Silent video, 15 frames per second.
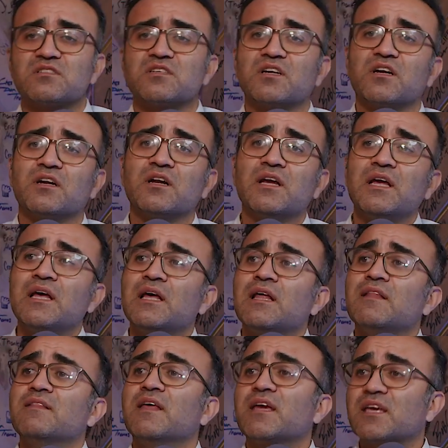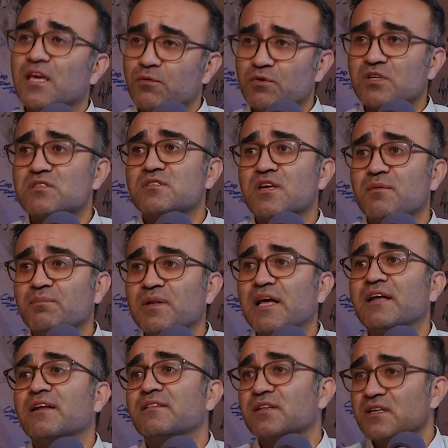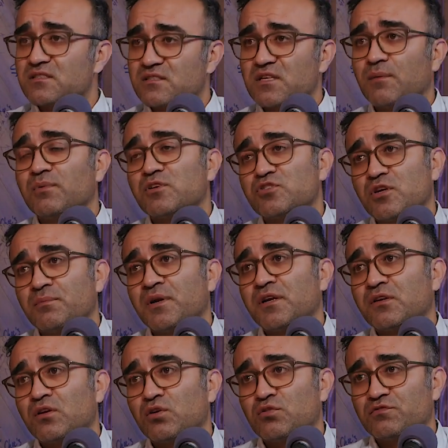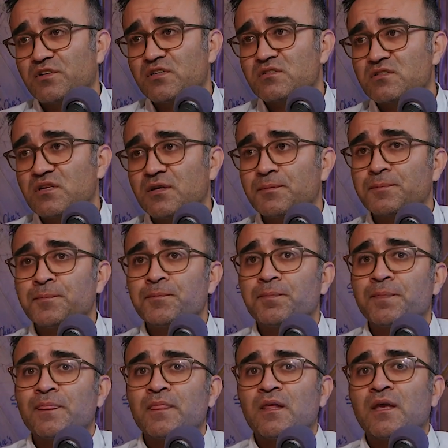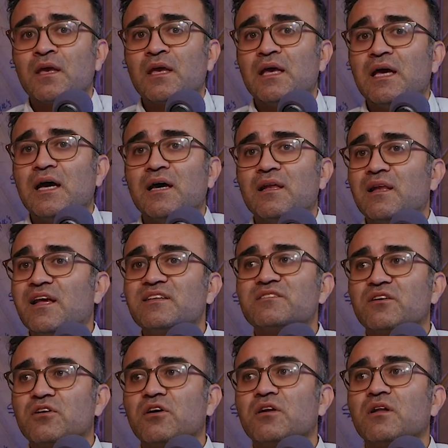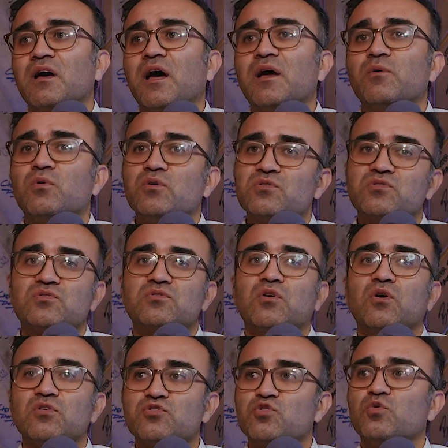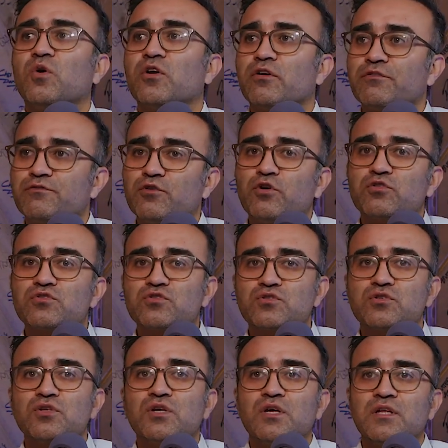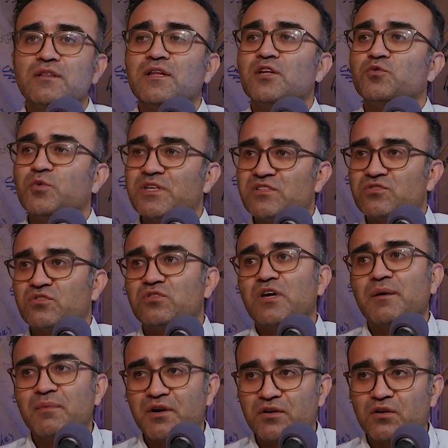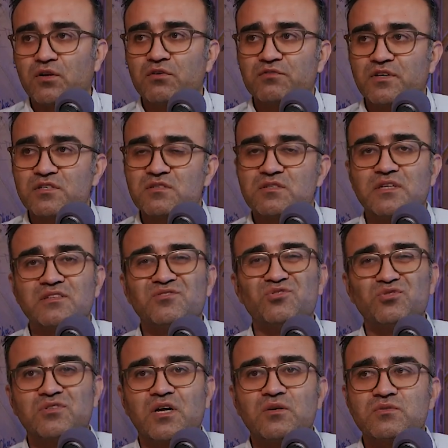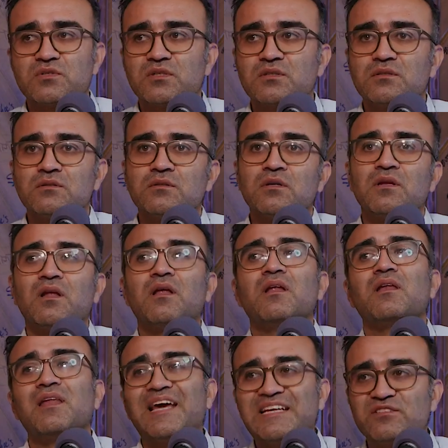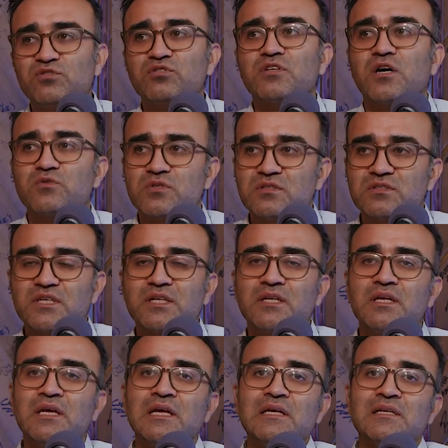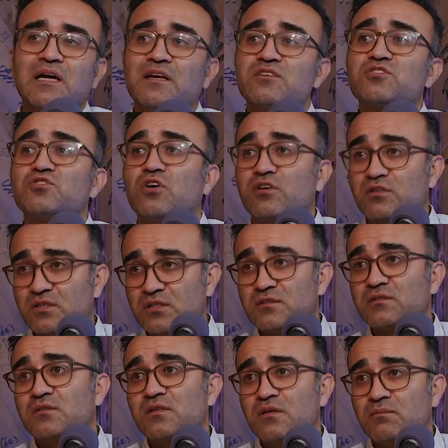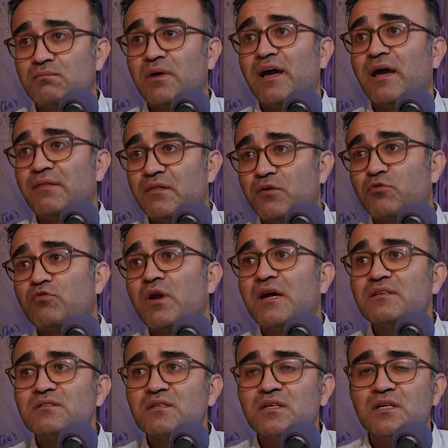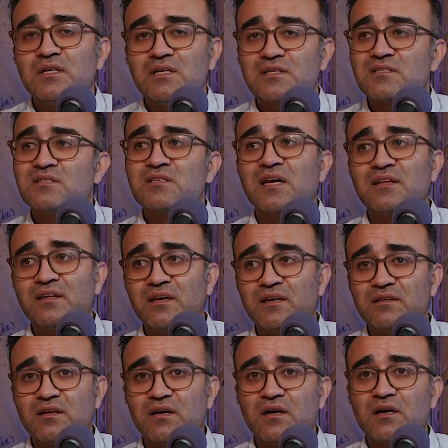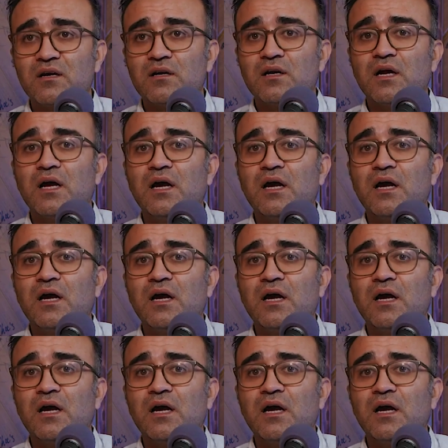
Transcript: here, they came with the same plan and they established American University. And later on, I was also one of those that went to the American University in late 2010 and started my undergrad, studying there